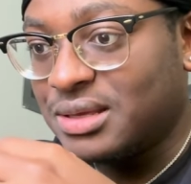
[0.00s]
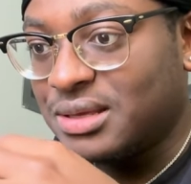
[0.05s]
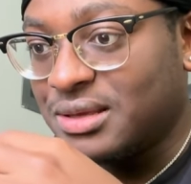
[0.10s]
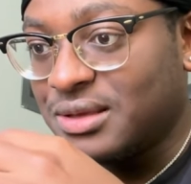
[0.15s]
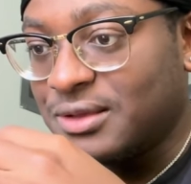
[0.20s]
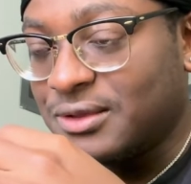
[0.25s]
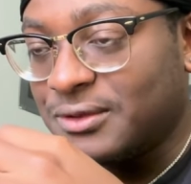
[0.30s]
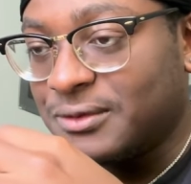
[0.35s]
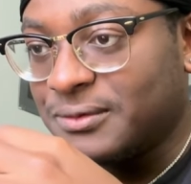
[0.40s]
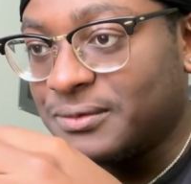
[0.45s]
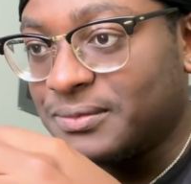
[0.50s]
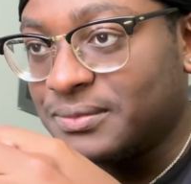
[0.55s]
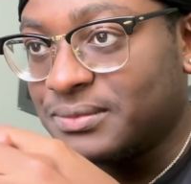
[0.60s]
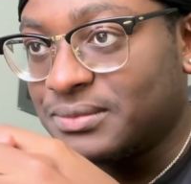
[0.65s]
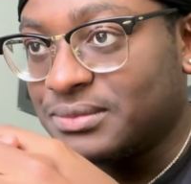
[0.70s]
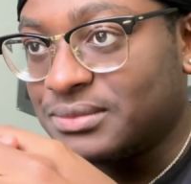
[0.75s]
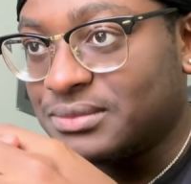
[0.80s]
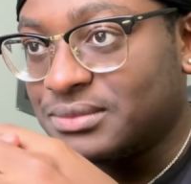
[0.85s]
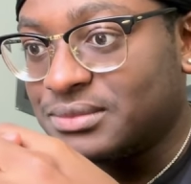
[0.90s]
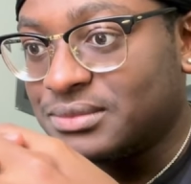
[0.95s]

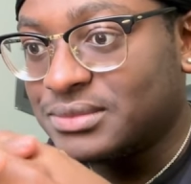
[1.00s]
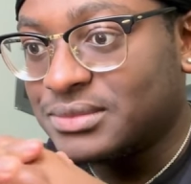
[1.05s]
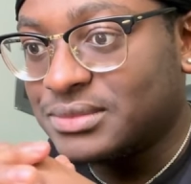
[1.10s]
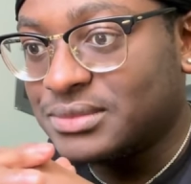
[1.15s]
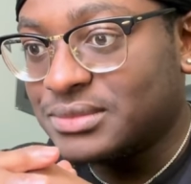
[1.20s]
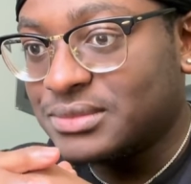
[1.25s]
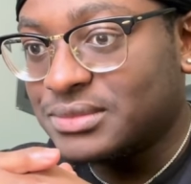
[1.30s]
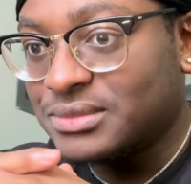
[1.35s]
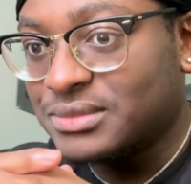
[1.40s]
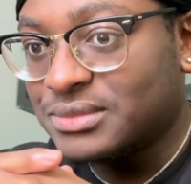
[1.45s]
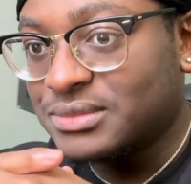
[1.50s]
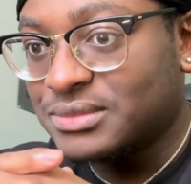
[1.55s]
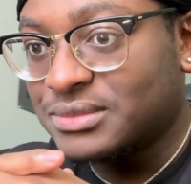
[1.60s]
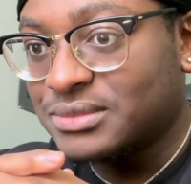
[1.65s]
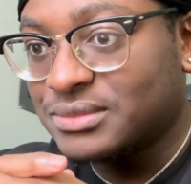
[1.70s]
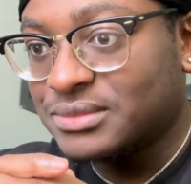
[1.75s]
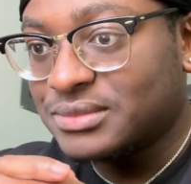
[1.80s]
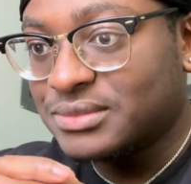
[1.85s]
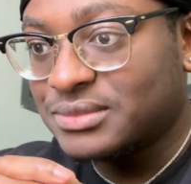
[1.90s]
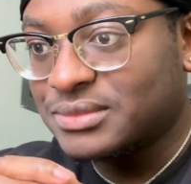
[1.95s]

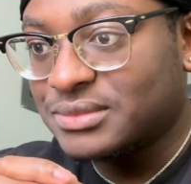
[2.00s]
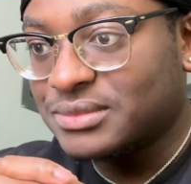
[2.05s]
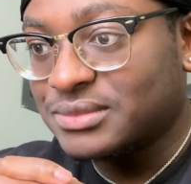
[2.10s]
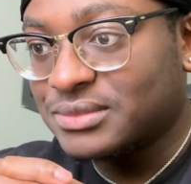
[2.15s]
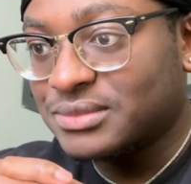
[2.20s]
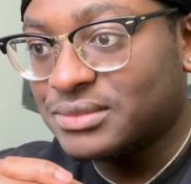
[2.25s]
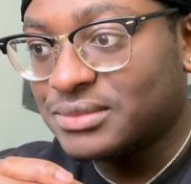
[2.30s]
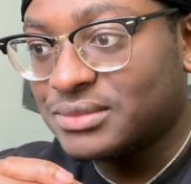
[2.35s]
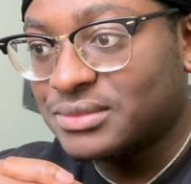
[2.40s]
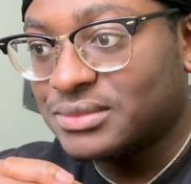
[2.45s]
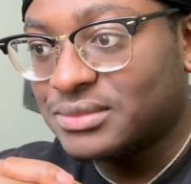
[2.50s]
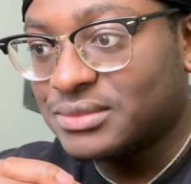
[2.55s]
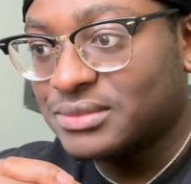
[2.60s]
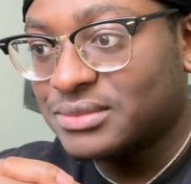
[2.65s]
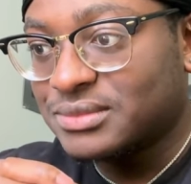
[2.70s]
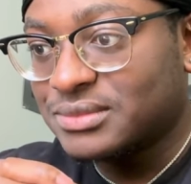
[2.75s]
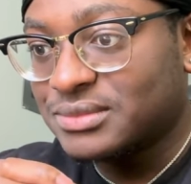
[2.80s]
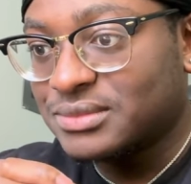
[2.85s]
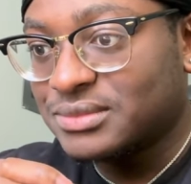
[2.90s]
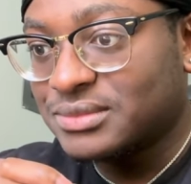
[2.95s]

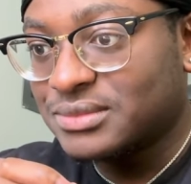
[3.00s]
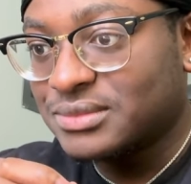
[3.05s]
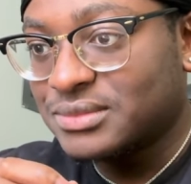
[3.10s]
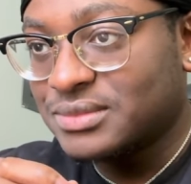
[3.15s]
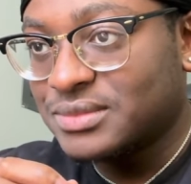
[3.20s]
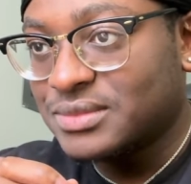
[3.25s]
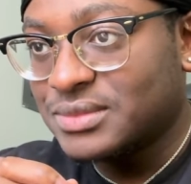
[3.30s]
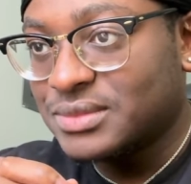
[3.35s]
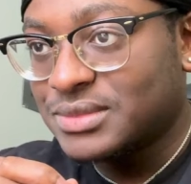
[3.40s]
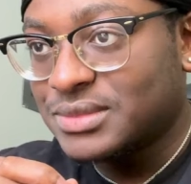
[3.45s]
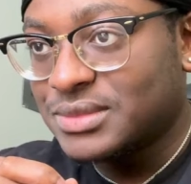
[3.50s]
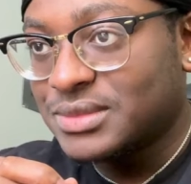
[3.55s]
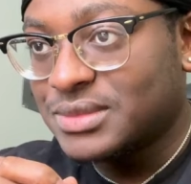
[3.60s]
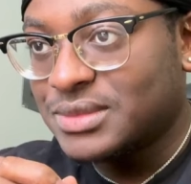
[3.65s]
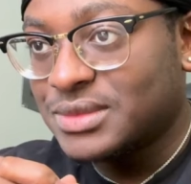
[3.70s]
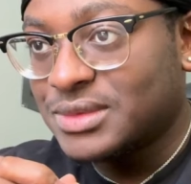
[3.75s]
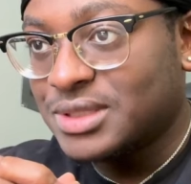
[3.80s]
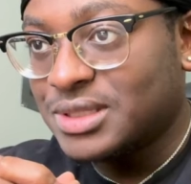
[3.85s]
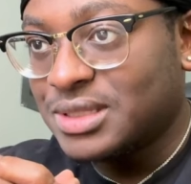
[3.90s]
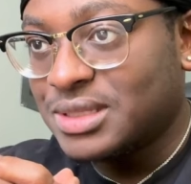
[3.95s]

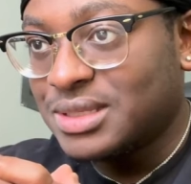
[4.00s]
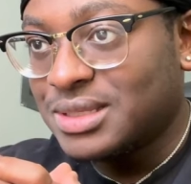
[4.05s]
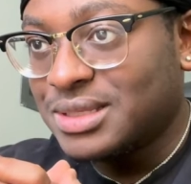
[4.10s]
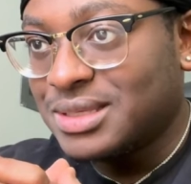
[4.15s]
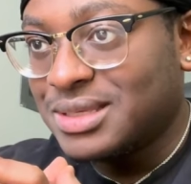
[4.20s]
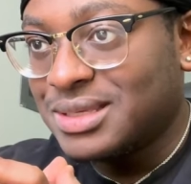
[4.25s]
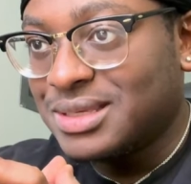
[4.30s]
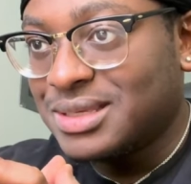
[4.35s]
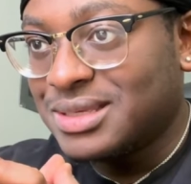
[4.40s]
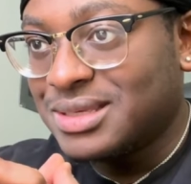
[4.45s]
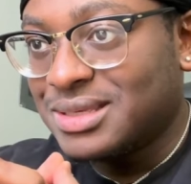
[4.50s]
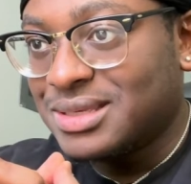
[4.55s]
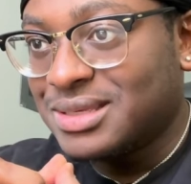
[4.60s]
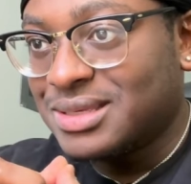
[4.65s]
Nothing is said.